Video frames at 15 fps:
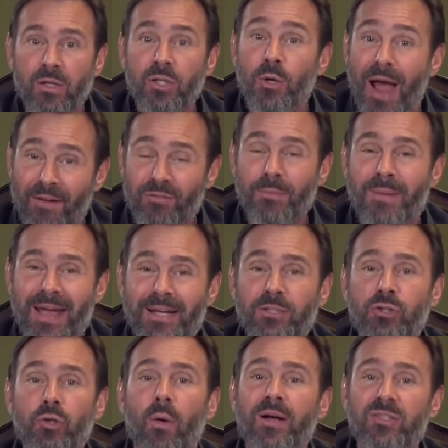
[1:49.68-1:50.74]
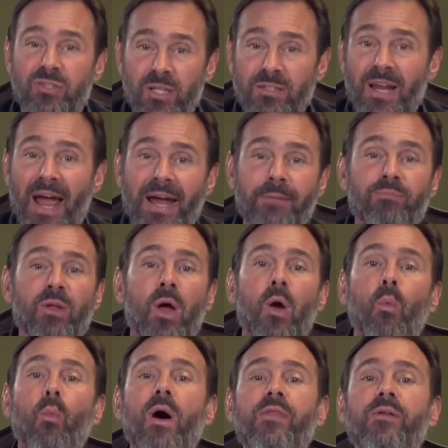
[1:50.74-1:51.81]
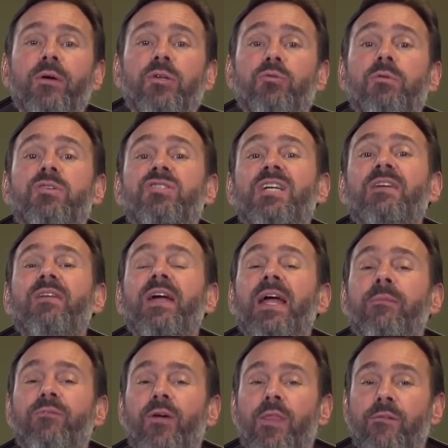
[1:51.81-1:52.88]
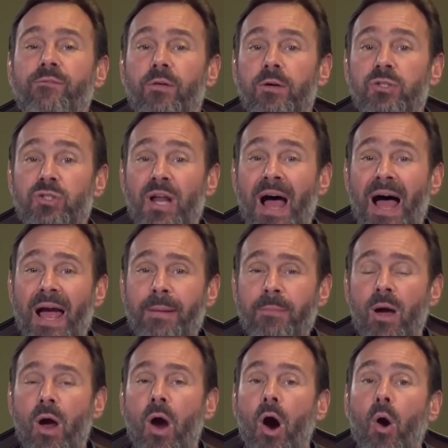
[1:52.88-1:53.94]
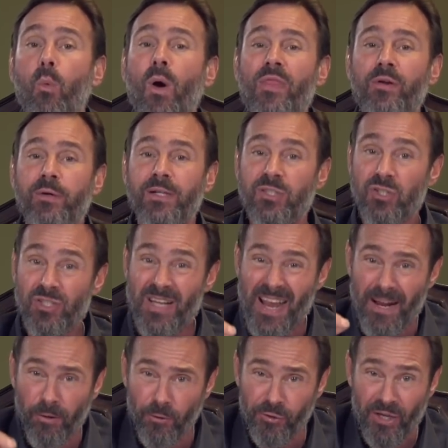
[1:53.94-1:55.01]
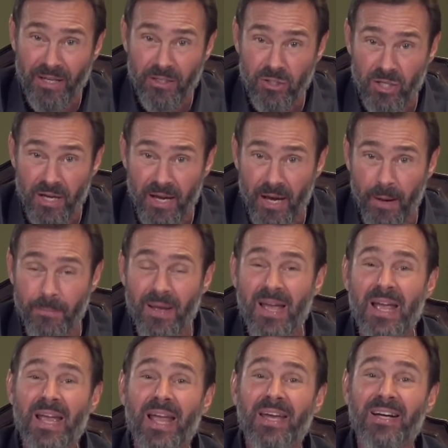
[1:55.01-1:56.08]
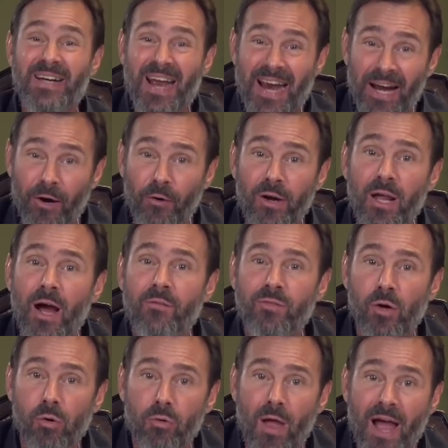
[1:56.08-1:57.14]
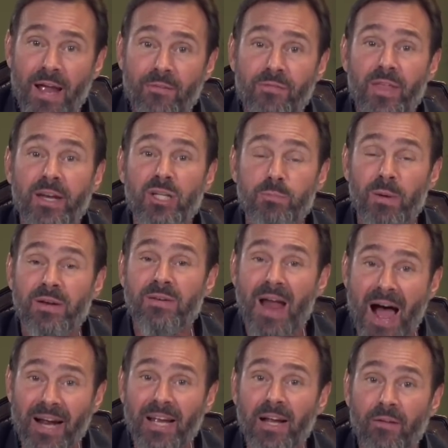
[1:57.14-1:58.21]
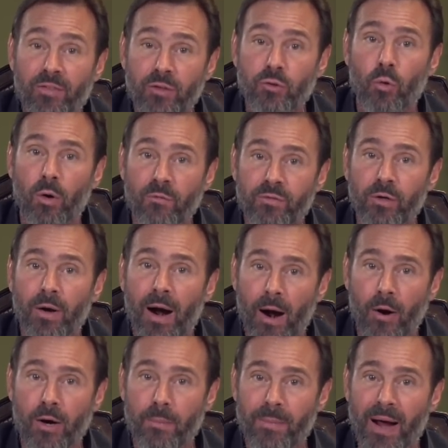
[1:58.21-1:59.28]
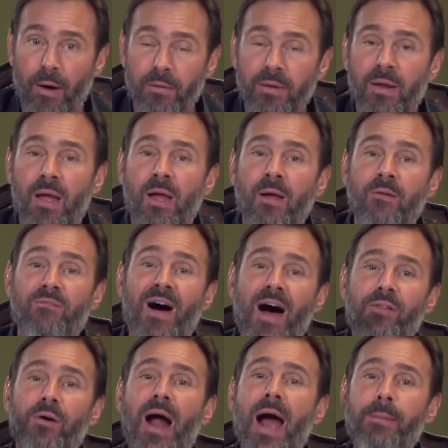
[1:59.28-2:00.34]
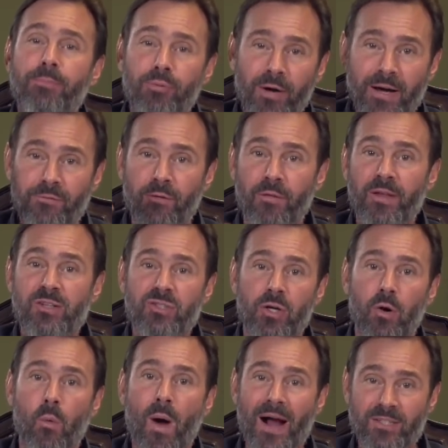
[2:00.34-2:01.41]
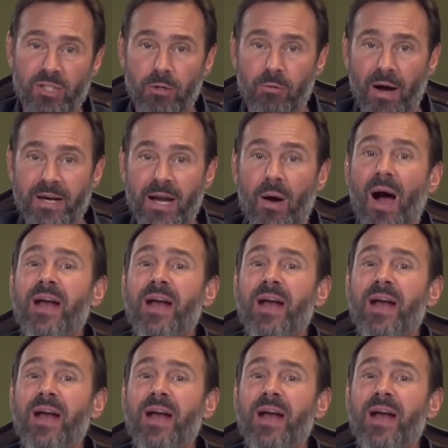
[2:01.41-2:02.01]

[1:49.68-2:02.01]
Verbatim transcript: You have to make a choice today, whether it's receiving Him for the first time or whether it's yielding to Him in an area of your life that He's been knocking at the door of your heart about. Father, I pray for these that are watching right now.